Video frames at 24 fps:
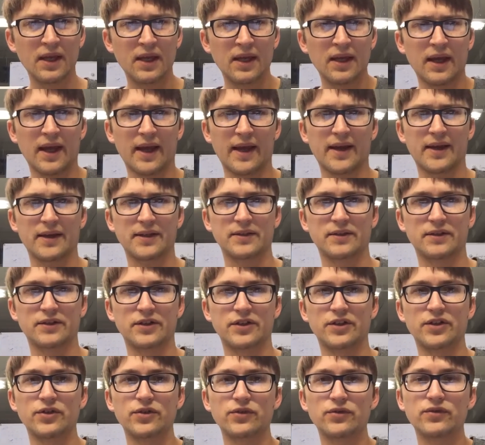At
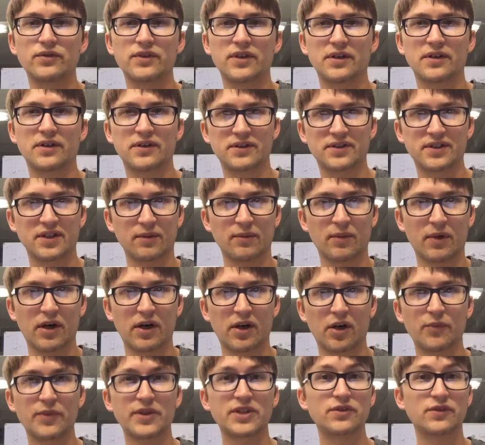noon tomorrow,
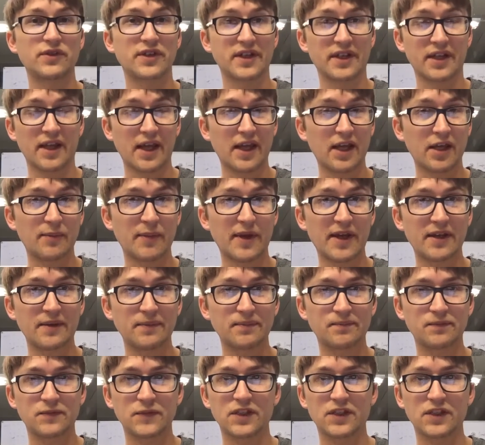I'll be doing an AMA.